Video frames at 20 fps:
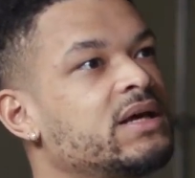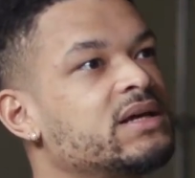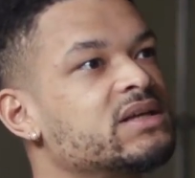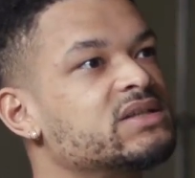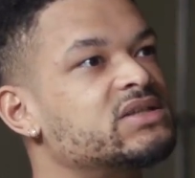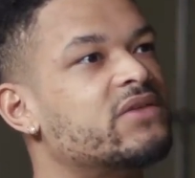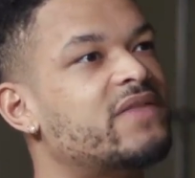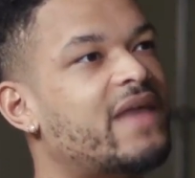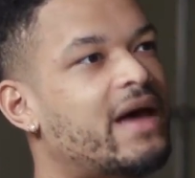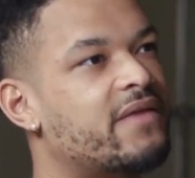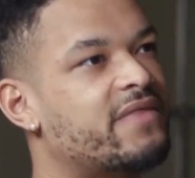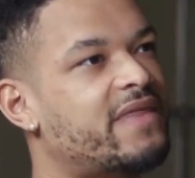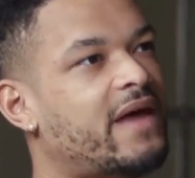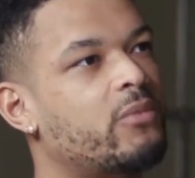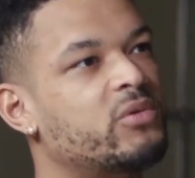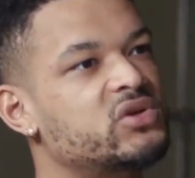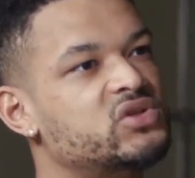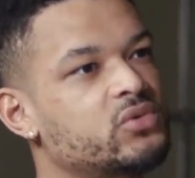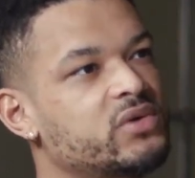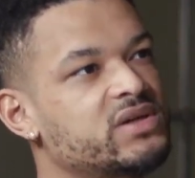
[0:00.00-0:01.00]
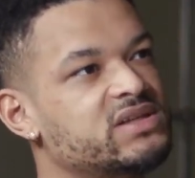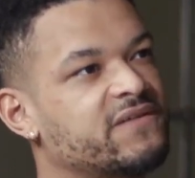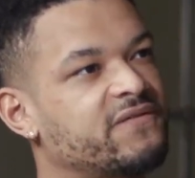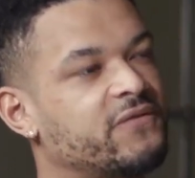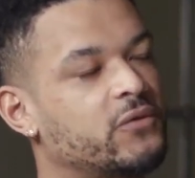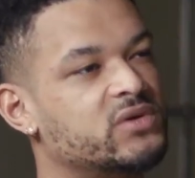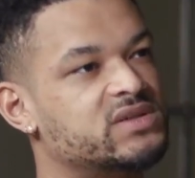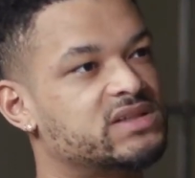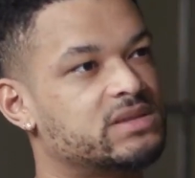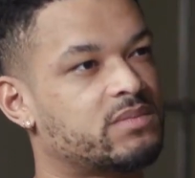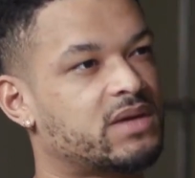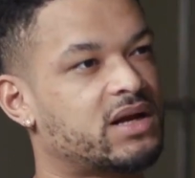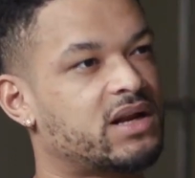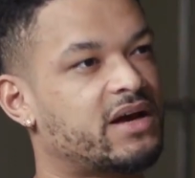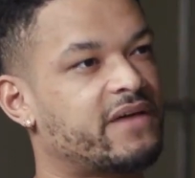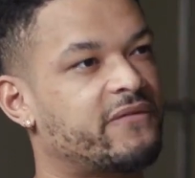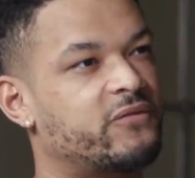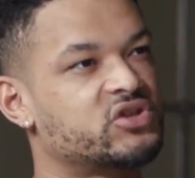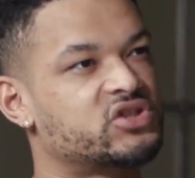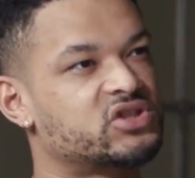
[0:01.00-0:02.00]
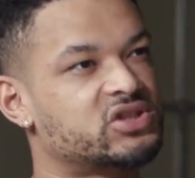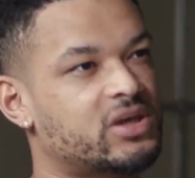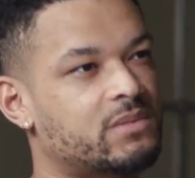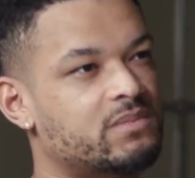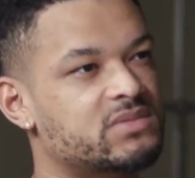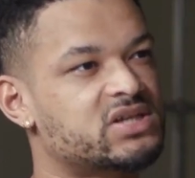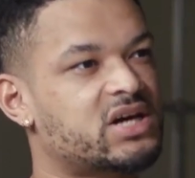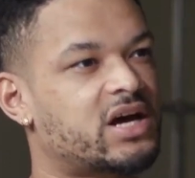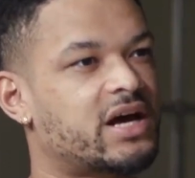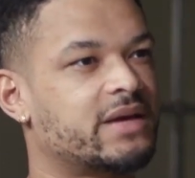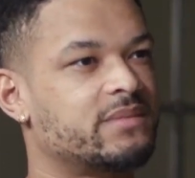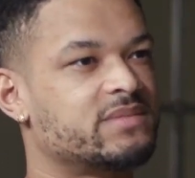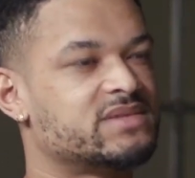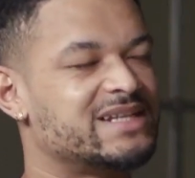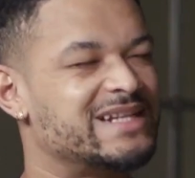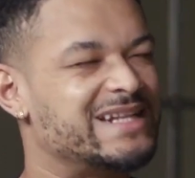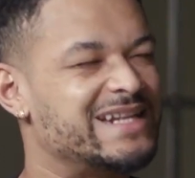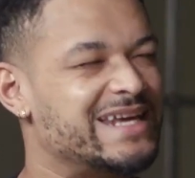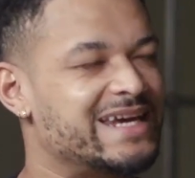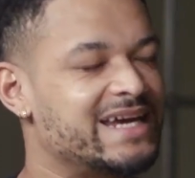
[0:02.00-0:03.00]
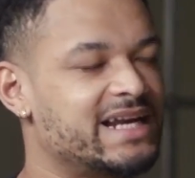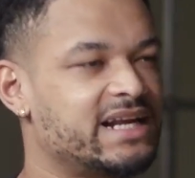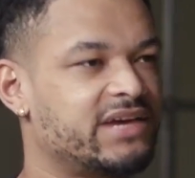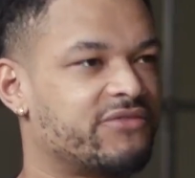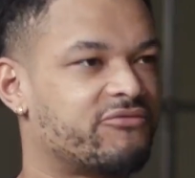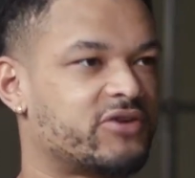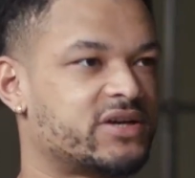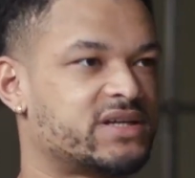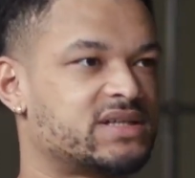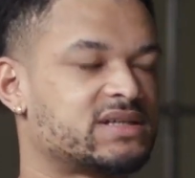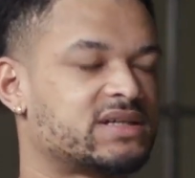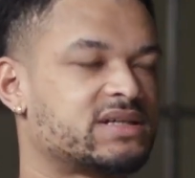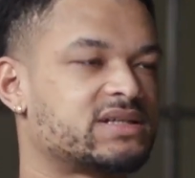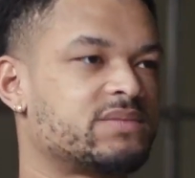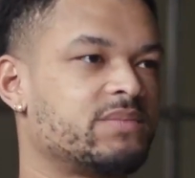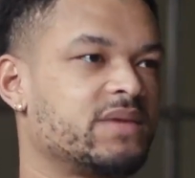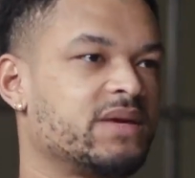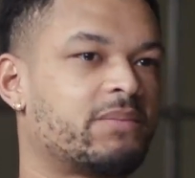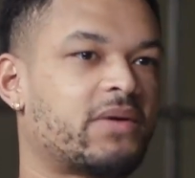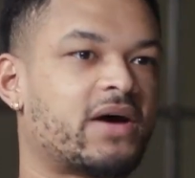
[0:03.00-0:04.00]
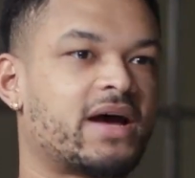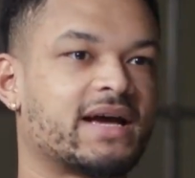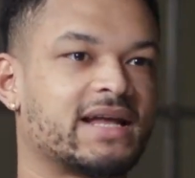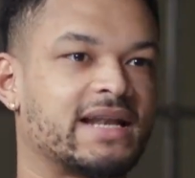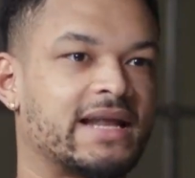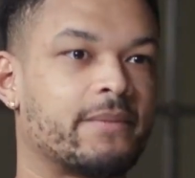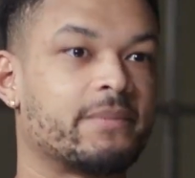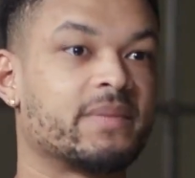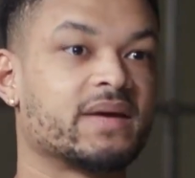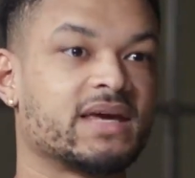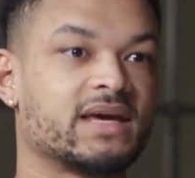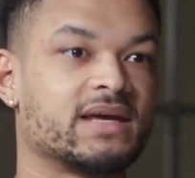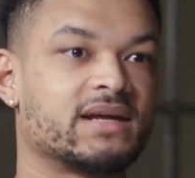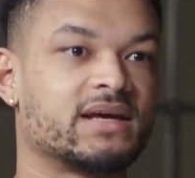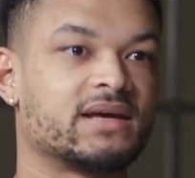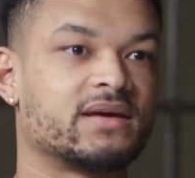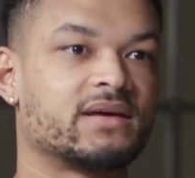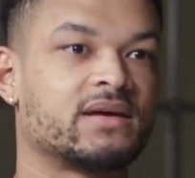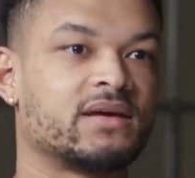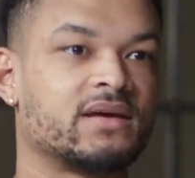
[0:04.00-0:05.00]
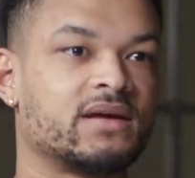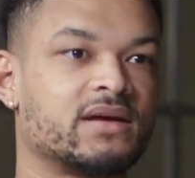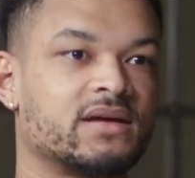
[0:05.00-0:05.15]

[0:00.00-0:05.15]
So that was always a force in my life, which sometimes nearly risked me buying a Lamborghini